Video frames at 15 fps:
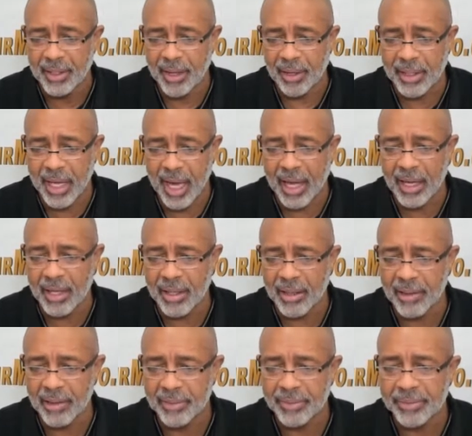okay?
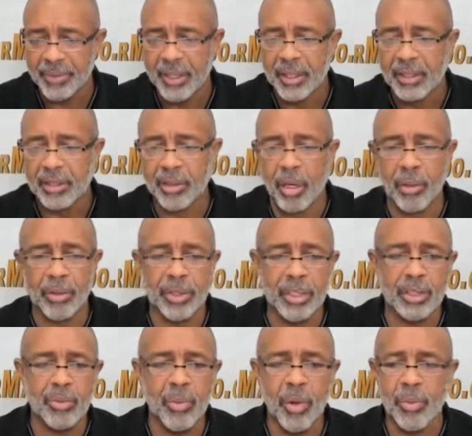So this
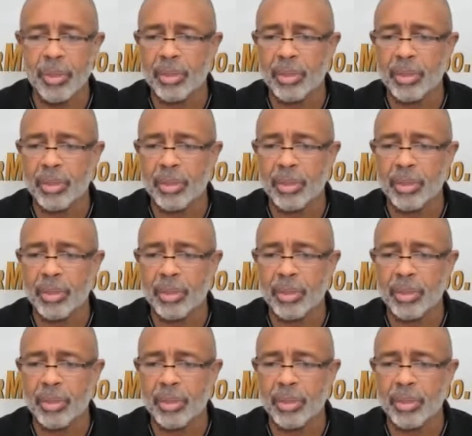is what we're